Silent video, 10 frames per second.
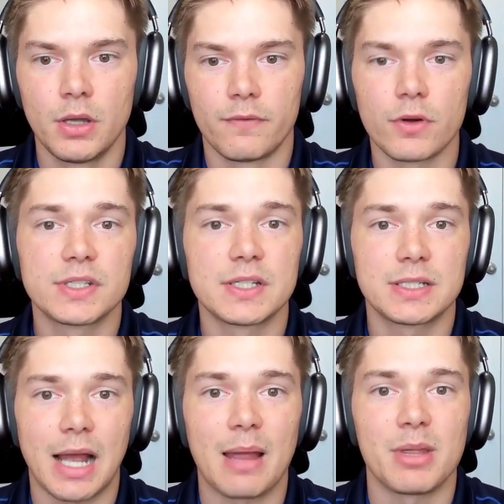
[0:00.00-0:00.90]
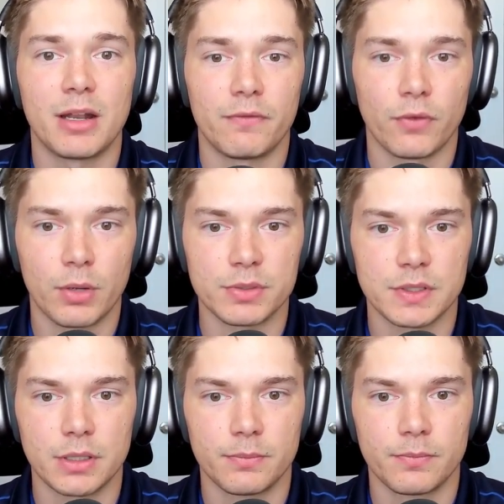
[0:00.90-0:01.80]
First is timing and
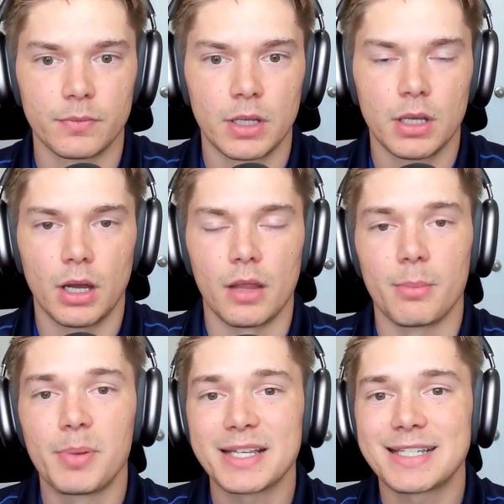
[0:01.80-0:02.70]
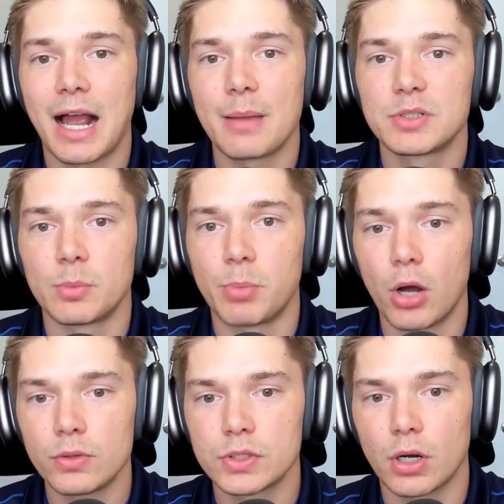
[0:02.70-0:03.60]
frequency. The best times to
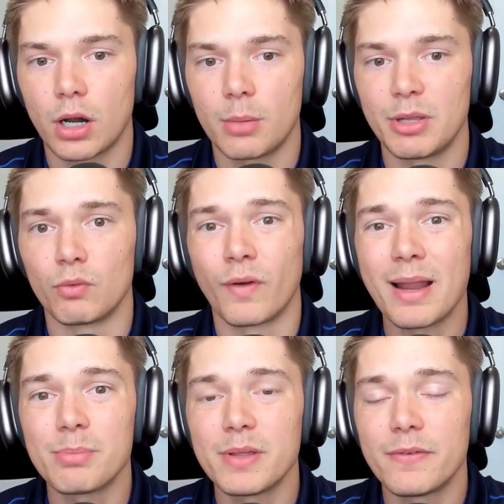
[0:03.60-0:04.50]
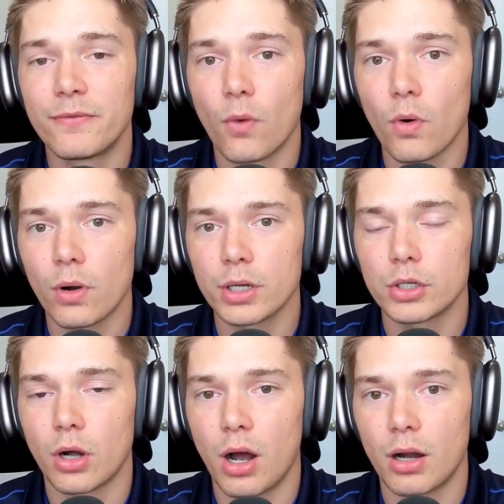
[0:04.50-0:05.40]
post are going to be right before
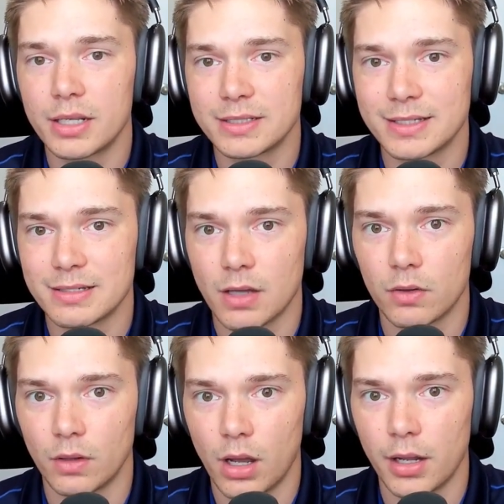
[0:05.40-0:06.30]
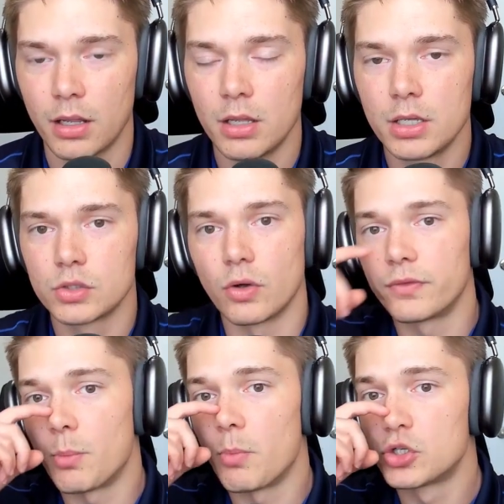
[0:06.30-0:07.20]
your audience is online. So if
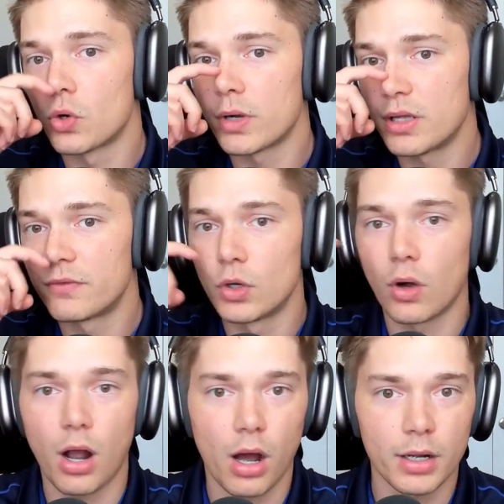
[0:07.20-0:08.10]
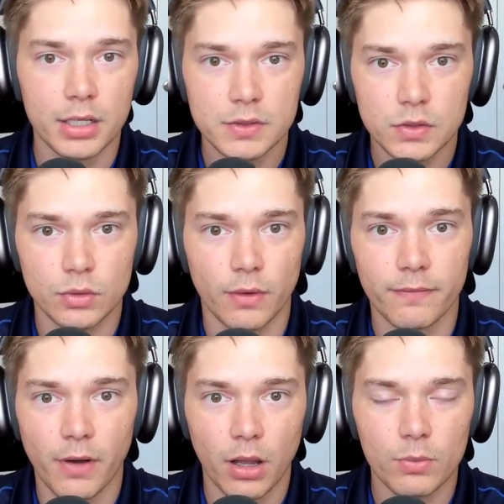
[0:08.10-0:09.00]
the majority of your audience or your
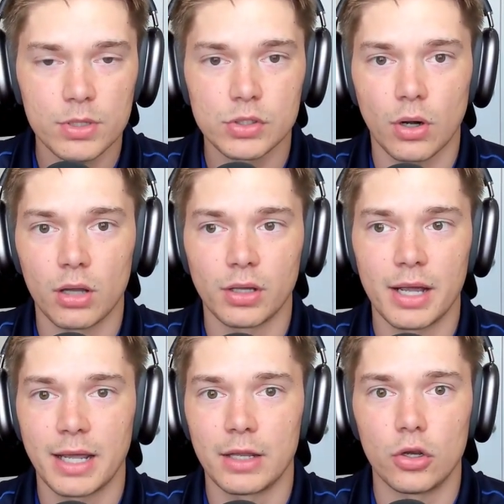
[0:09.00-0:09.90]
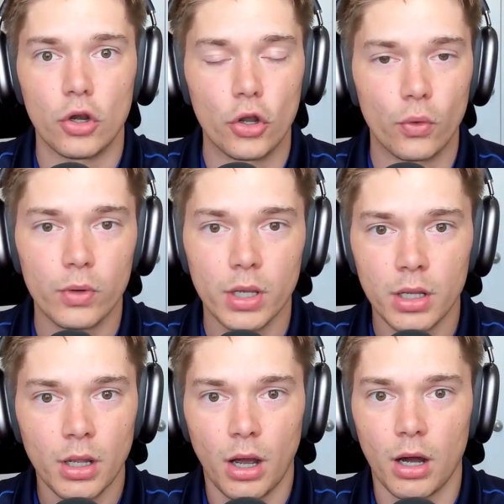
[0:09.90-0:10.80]
followers are online at noon
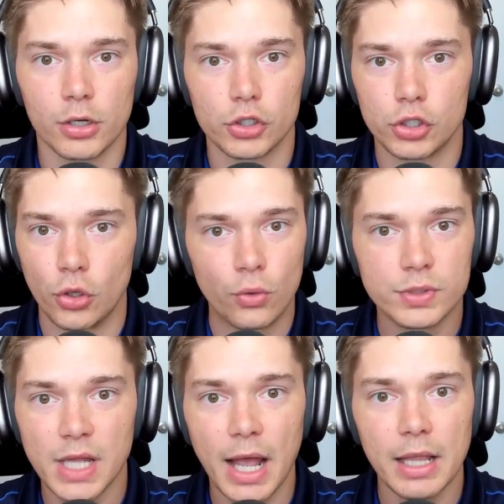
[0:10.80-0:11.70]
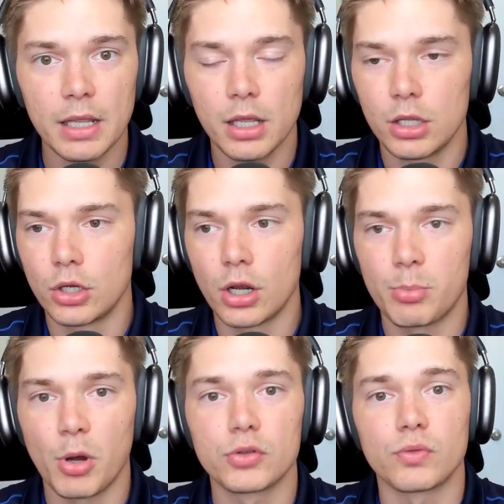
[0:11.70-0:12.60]
on a Tuesday, you're going to
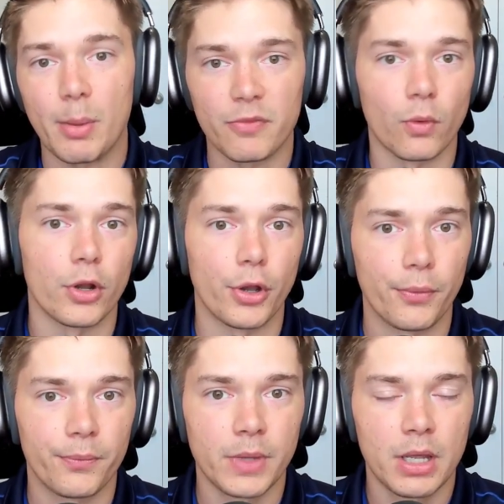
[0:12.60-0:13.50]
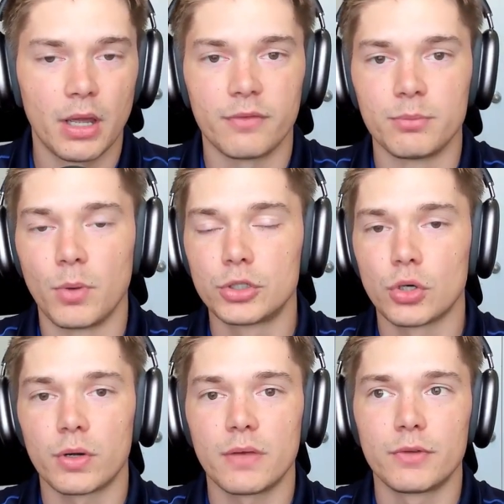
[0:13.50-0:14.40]
post right before noon. If the
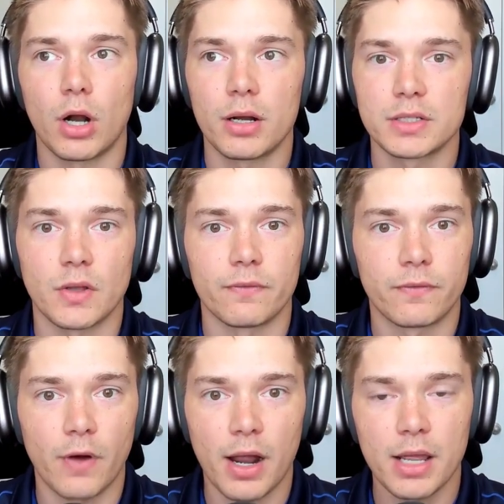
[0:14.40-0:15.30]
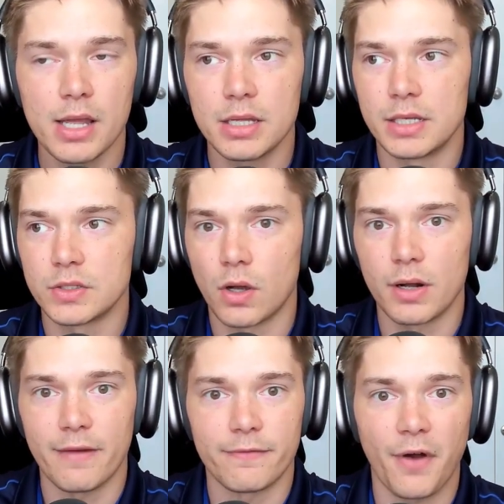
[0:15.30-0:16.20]
majority of your audience on Friday is on
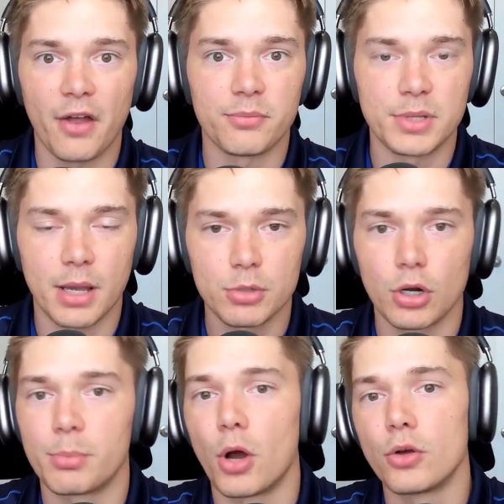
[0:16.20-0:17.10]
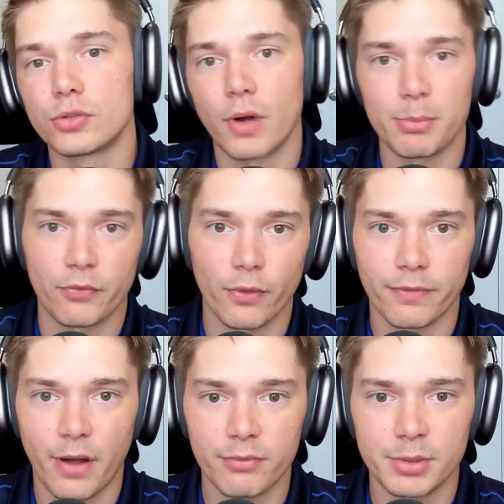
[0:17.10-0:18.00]
at 5 p.m., you're going to post right before
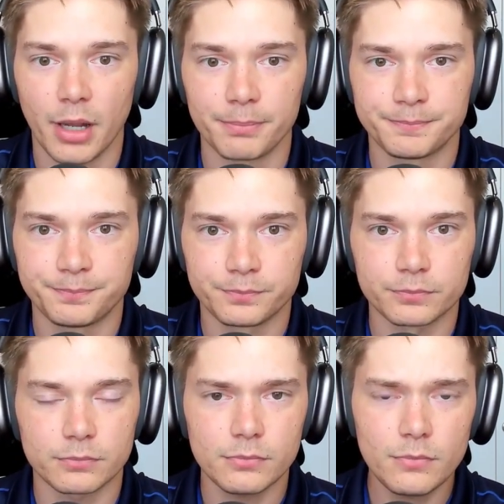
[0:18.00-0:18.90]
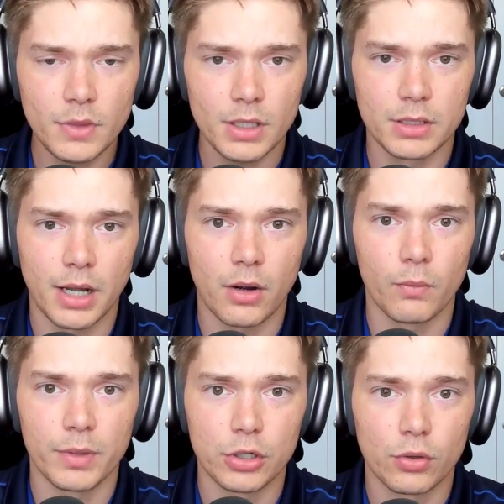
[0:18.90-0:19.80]
5 p.m. Now,
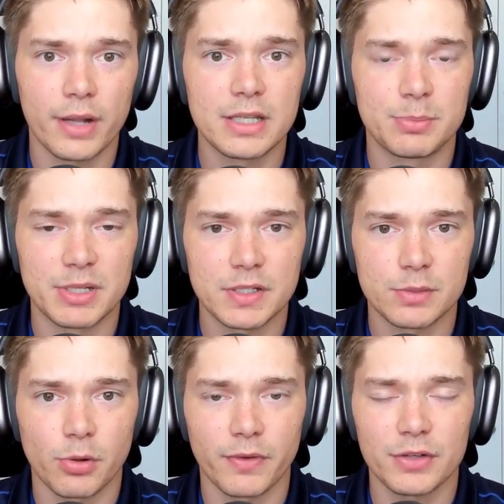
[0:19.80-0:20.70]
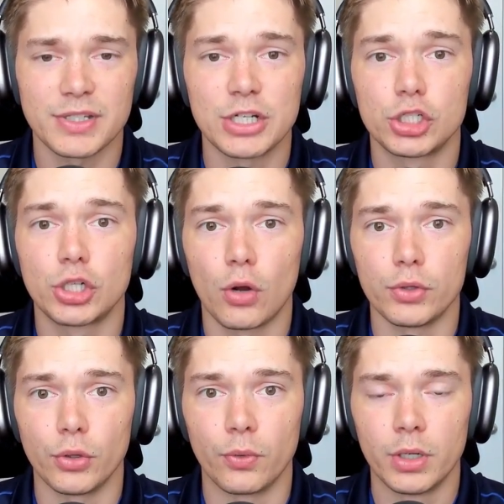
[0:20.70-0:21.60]
when you create these business profiles, they show
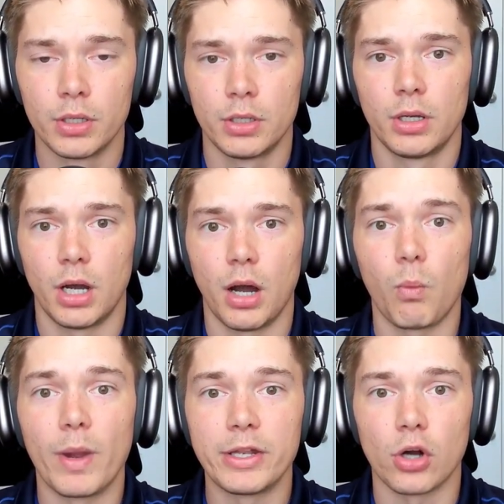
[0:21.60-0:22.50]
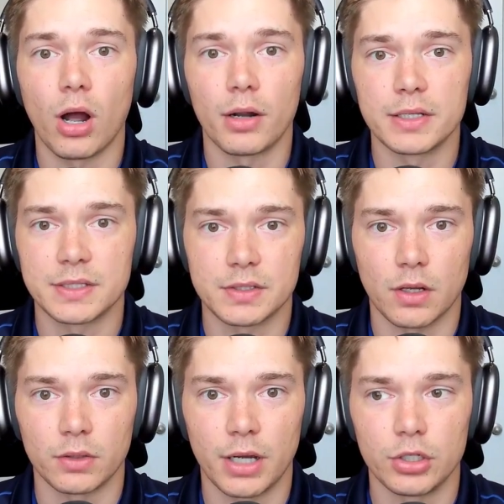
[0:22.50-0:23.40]
you when your audience is
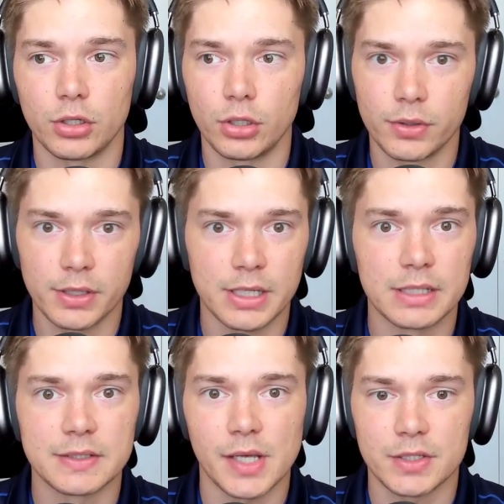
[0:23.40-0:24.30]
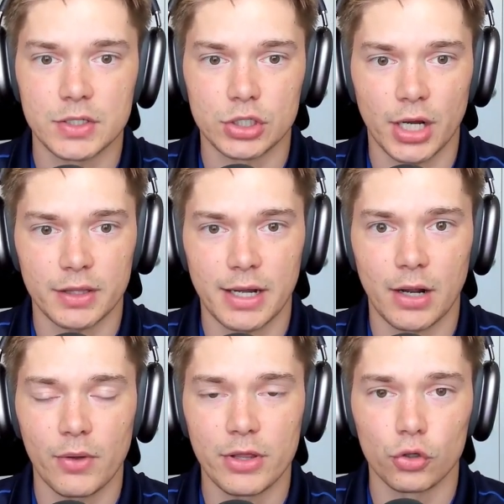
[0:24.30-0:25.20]
online. You can go to the insights and check that
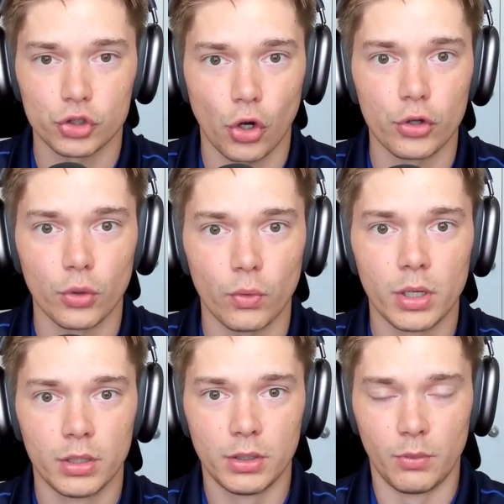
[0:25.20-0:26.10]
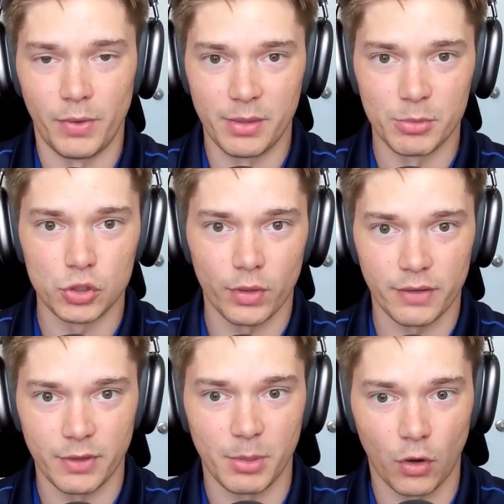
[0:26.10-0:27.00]
out, and they'll show you when the majority of
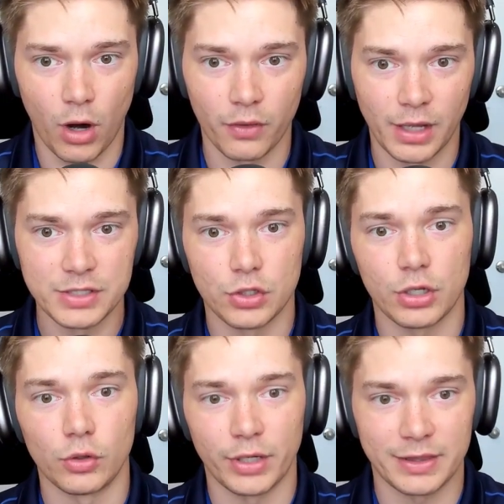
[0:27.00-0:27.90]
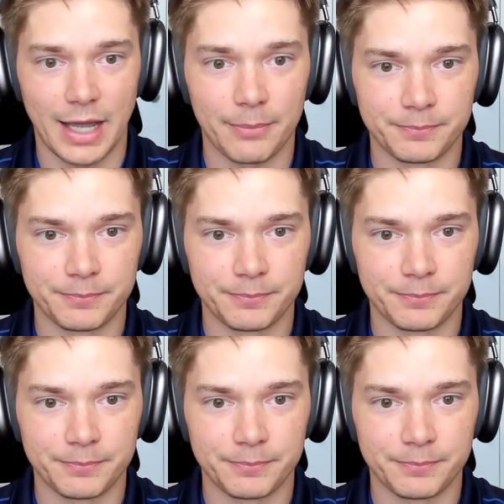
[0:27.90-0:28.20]
them are online, so you can look at that.